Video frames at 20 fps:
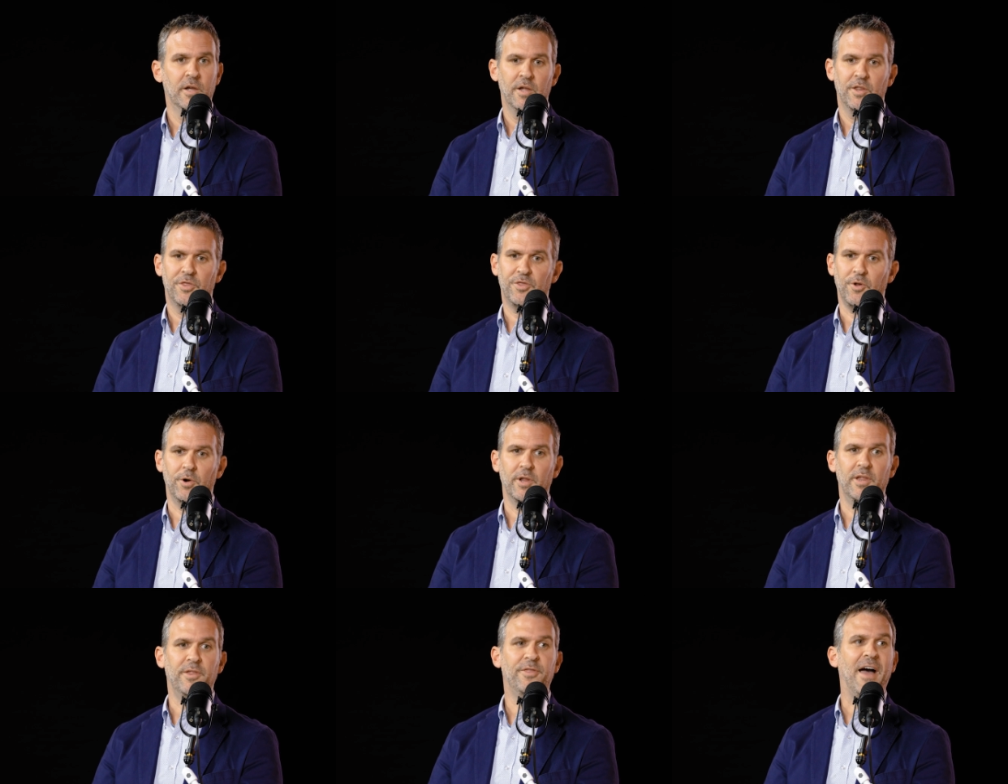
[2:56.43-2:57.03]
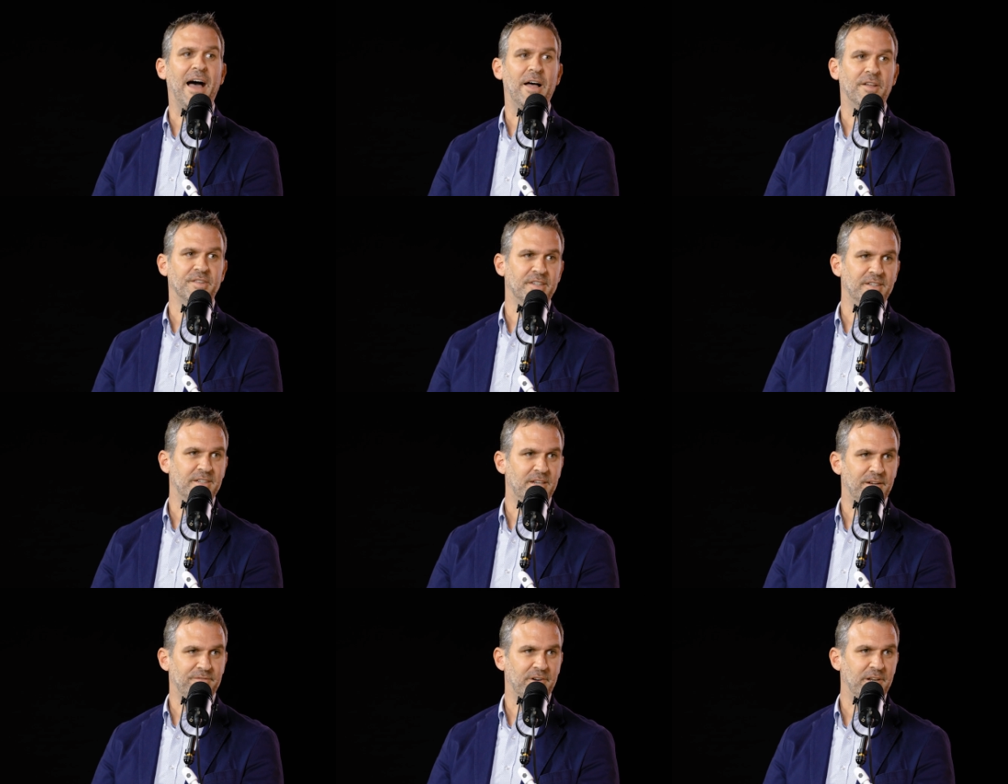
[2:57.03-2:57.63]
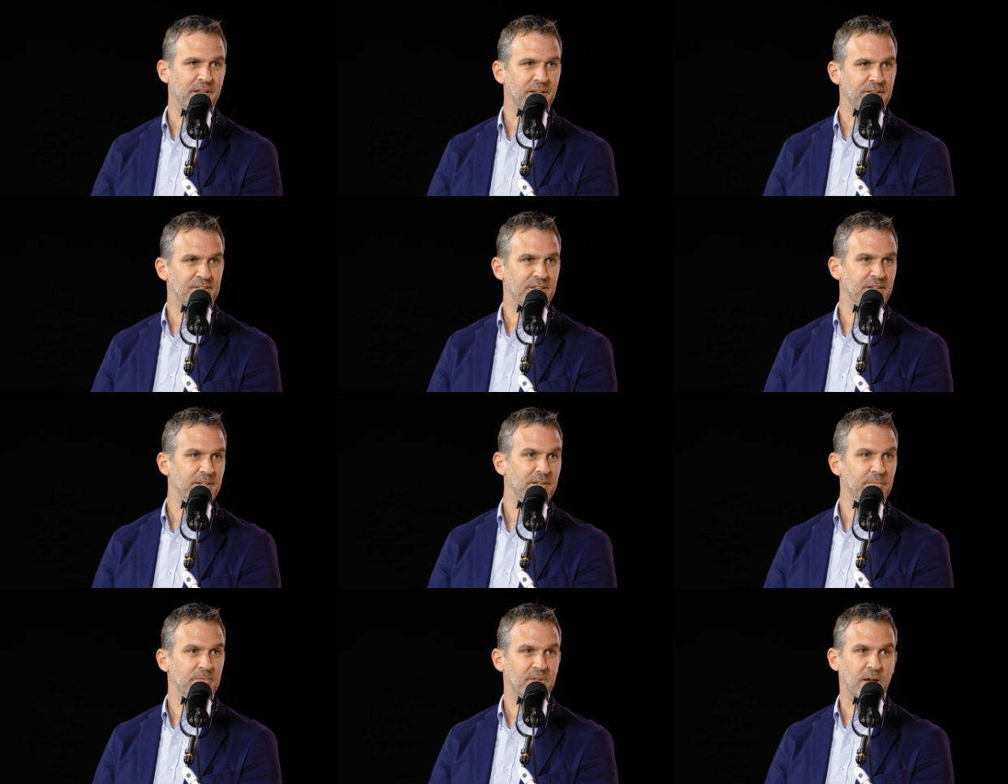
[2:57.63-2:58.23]
30,000 different
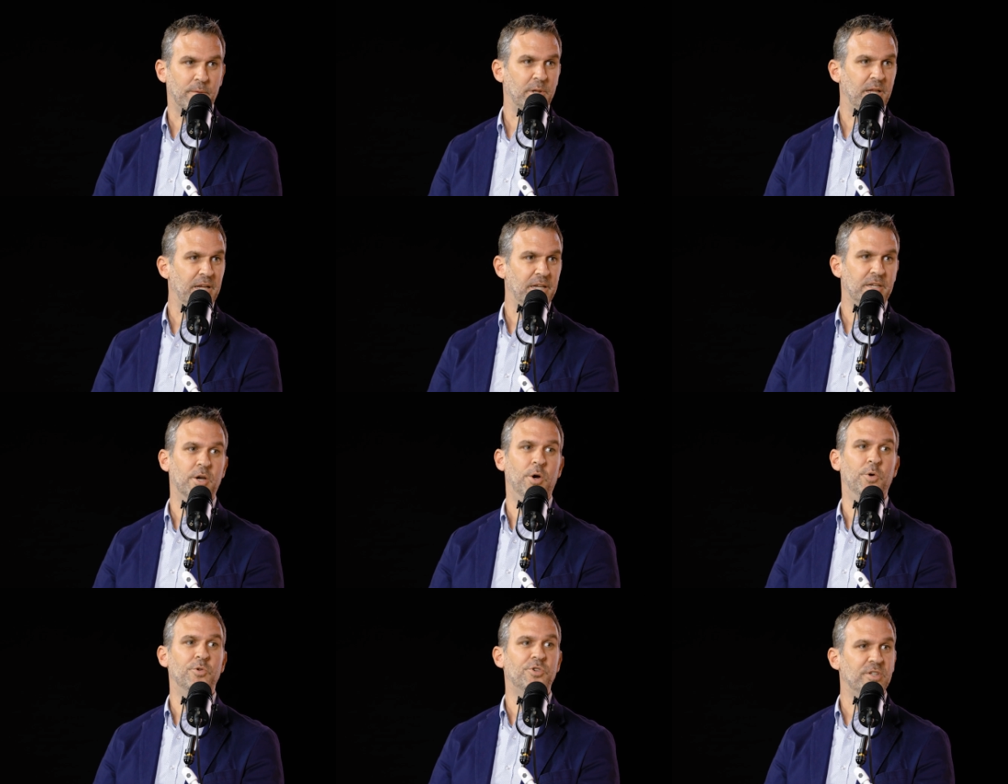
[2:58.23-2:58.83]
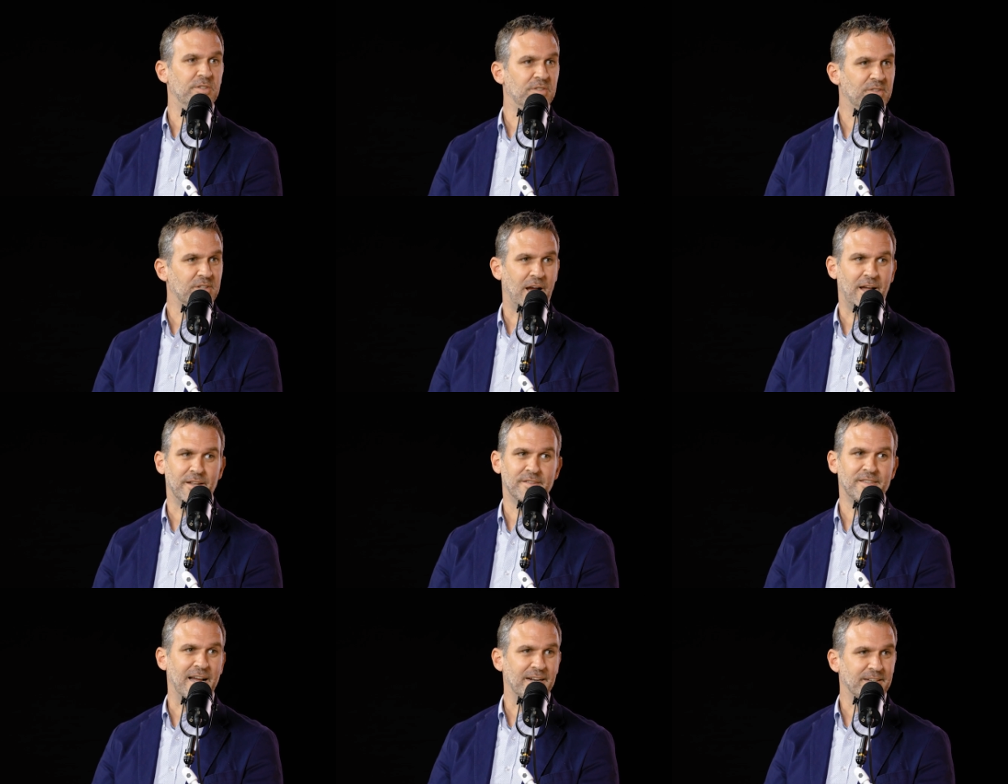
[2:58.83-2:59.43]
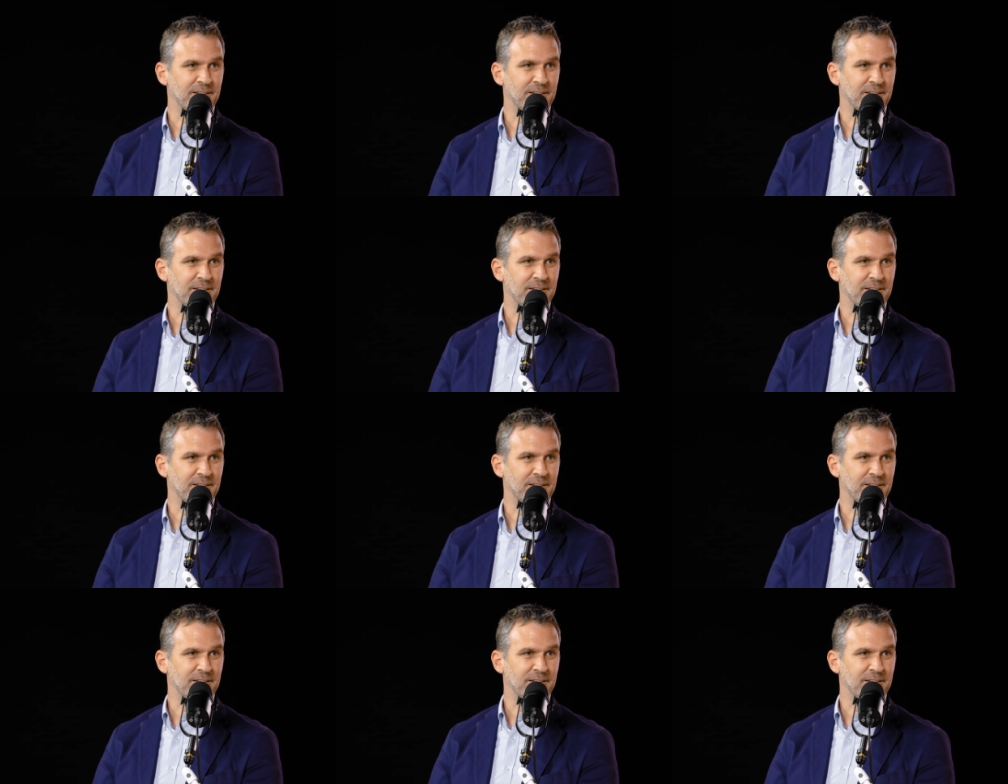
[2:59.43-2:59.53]
NCAA coaches' contact